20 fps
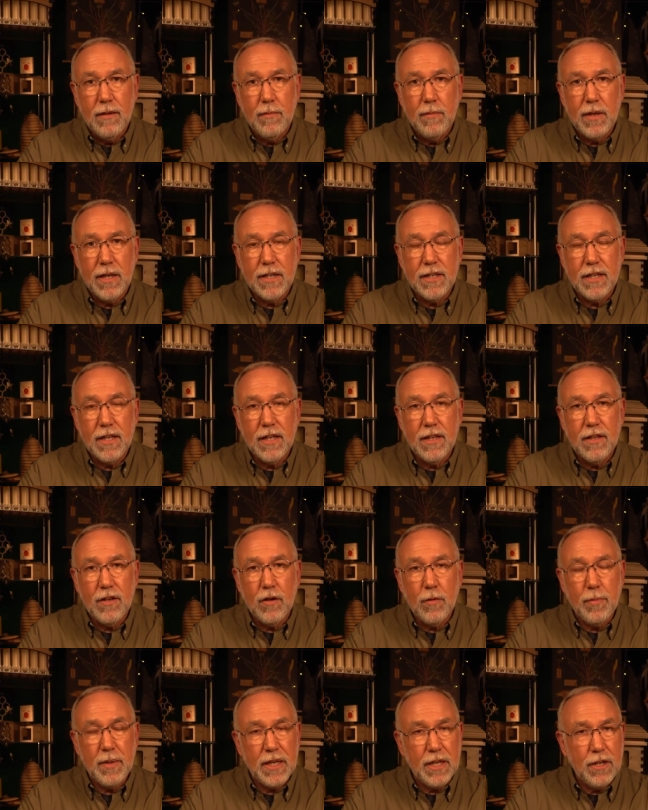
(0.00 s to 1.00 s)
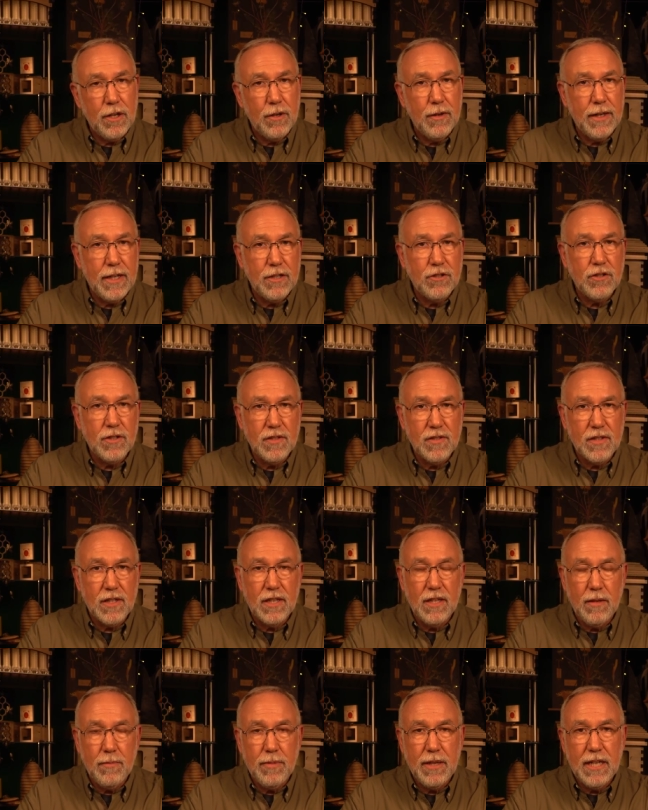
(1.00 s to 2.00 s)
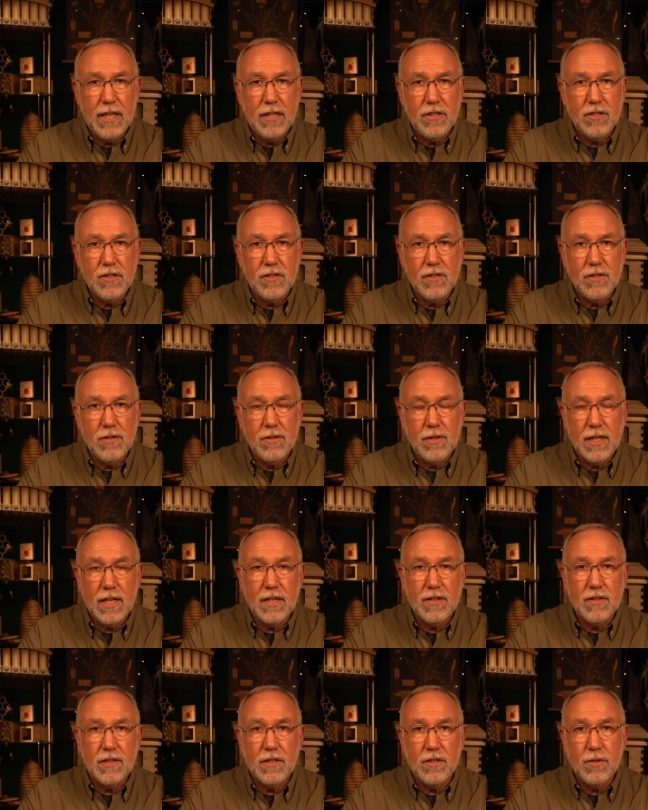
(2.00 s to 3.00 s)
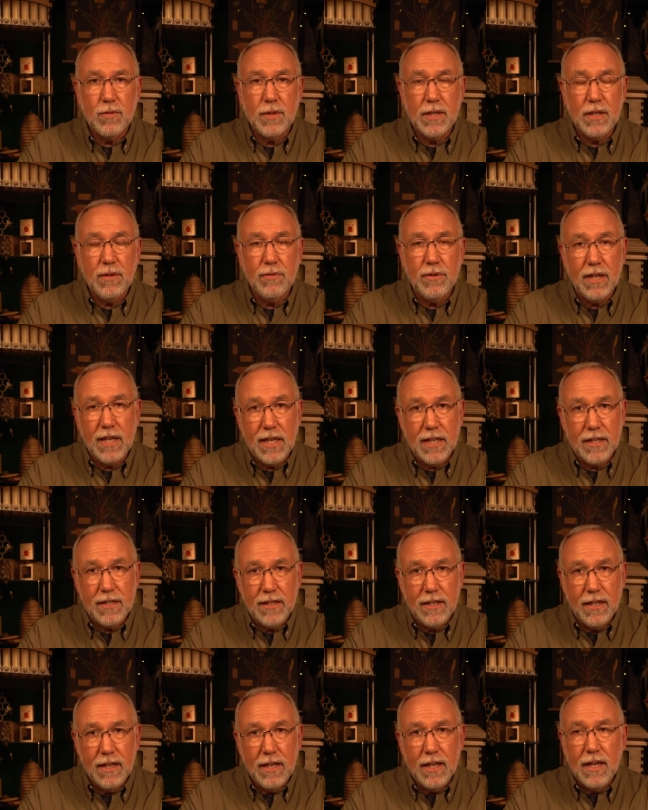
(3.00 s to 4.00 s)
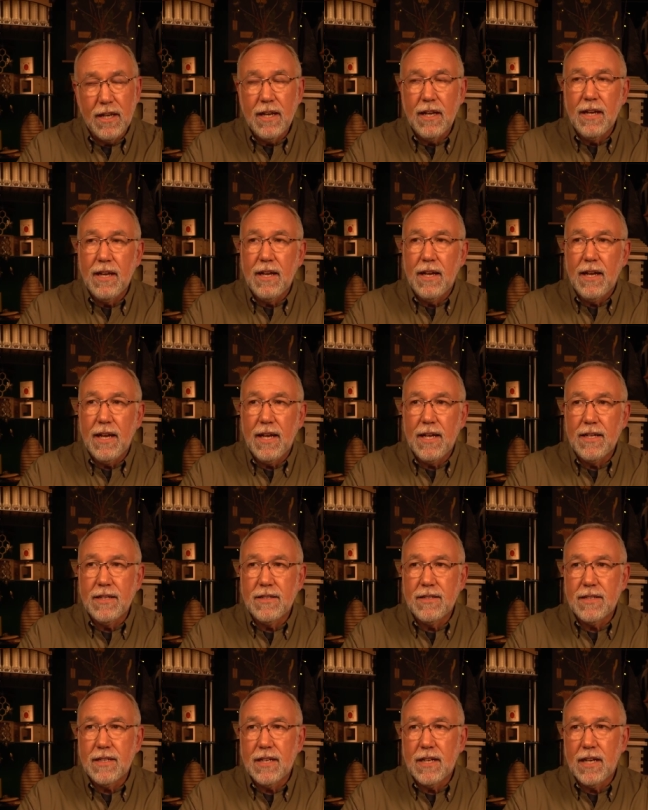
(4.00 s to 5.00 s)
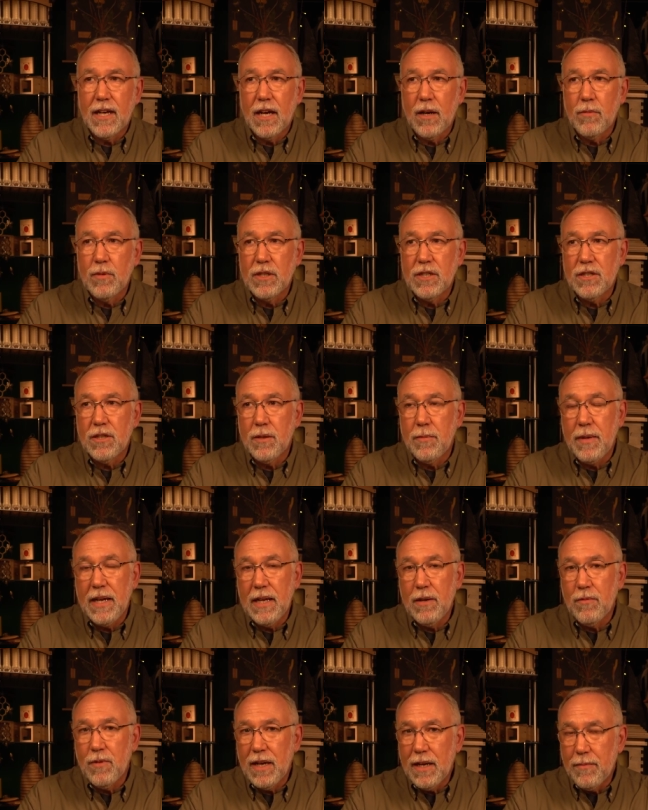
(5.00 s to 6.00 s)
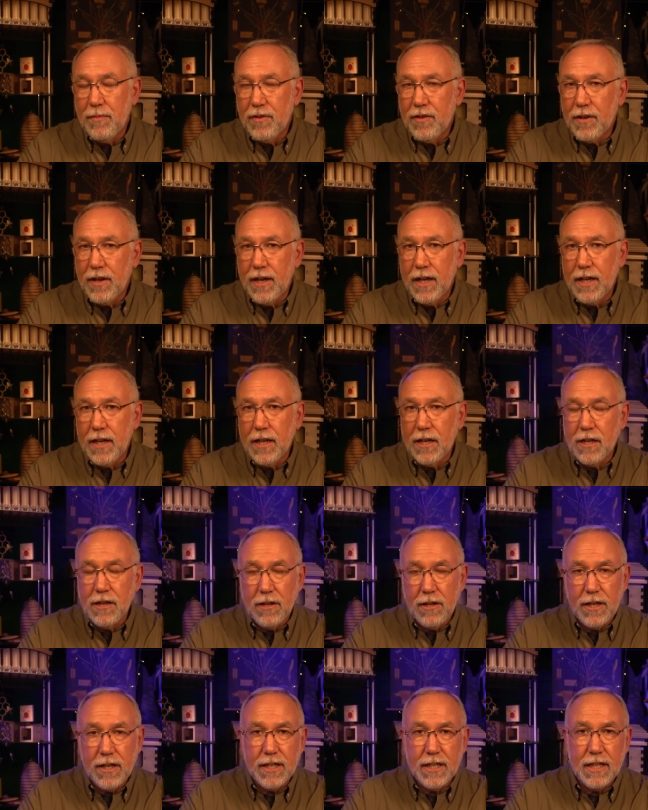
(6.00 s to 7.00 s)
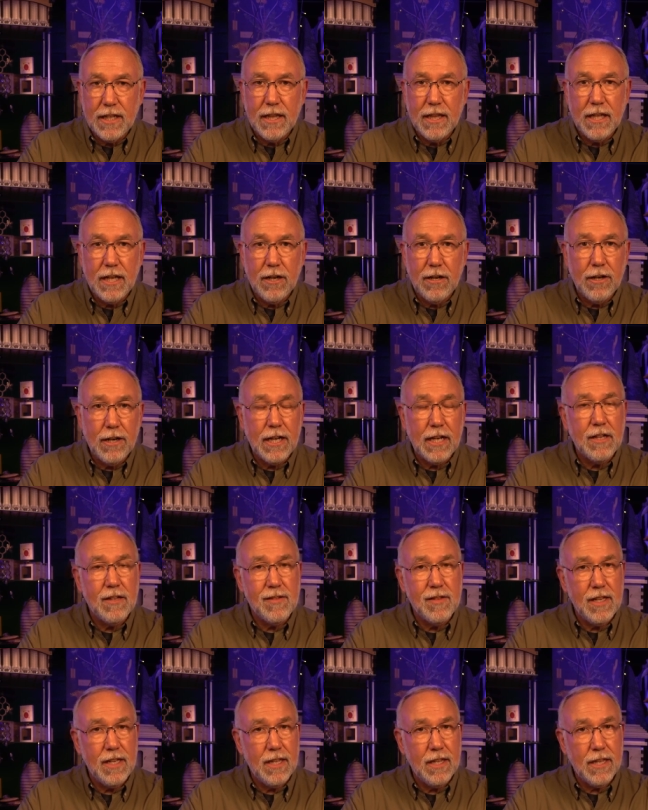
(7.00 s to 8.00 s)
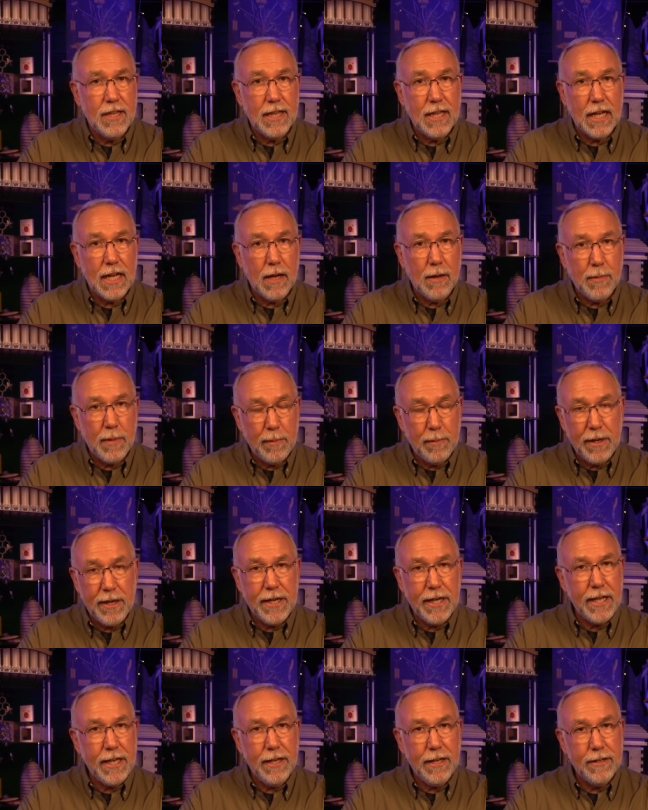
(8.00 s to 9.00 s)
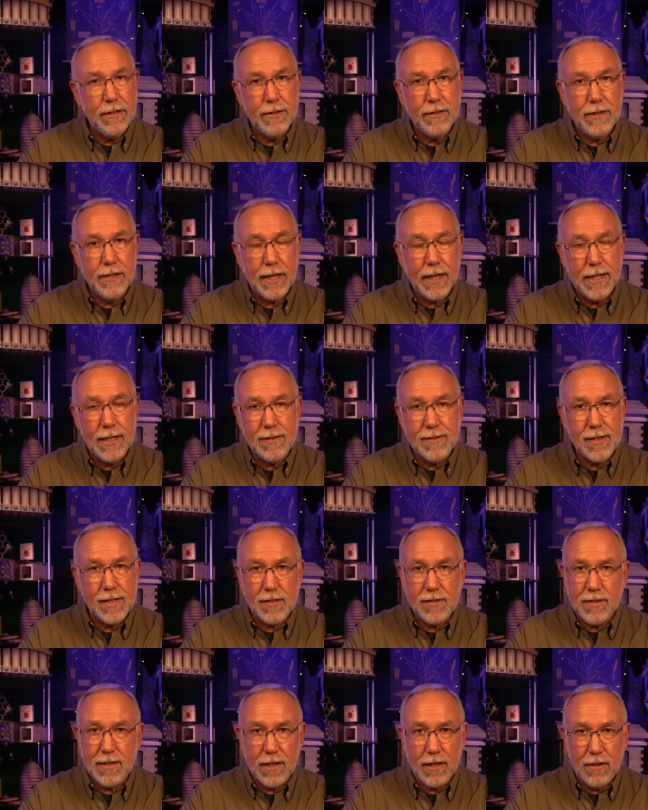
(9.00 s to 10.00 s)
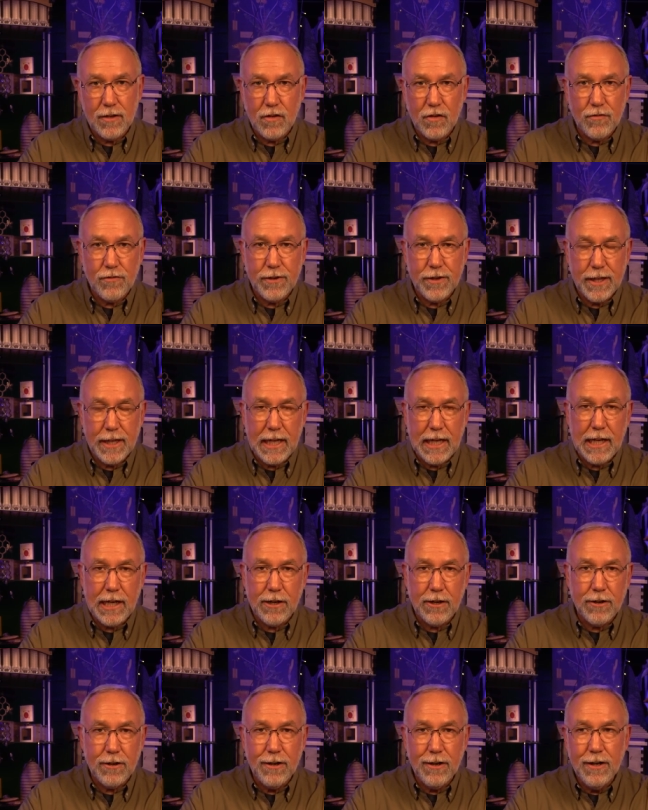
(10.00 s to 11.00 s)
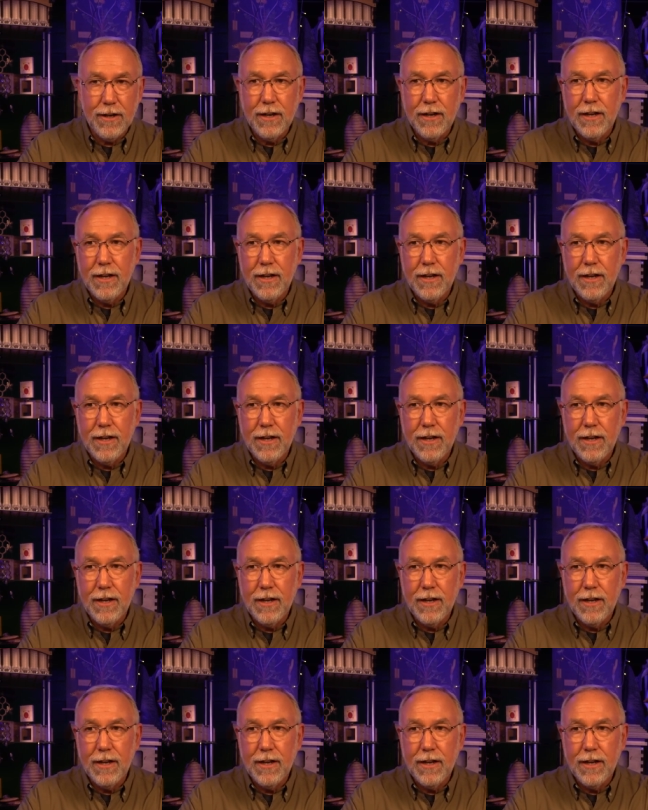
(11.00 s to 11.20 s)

But uh, there have been no entries on that page since 2021. And uh, I went to the main website and I logged in there and I could see that they got my money, $96 for the year,